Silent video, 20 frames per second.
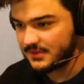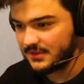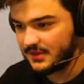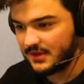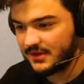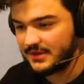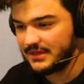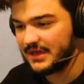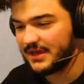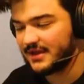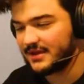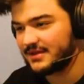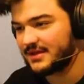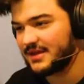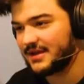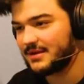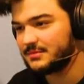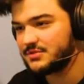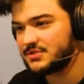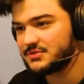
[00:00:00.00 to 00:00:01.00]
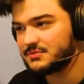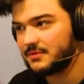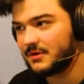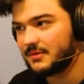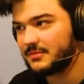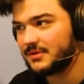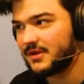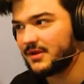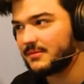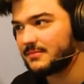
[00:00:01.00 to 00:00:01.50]
Oh, yeah, I'm just
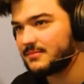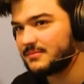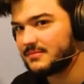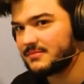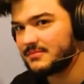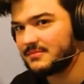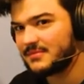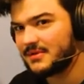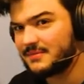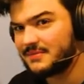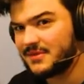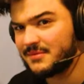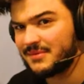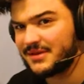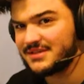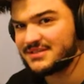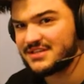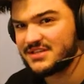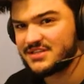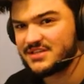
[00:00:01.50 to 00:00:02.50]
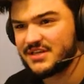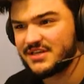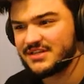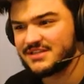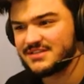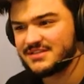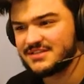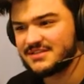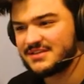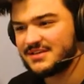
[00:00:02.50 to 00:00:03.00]
warming up. I'm the best at
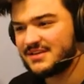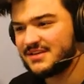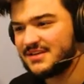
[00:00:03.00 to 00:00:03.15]
chess.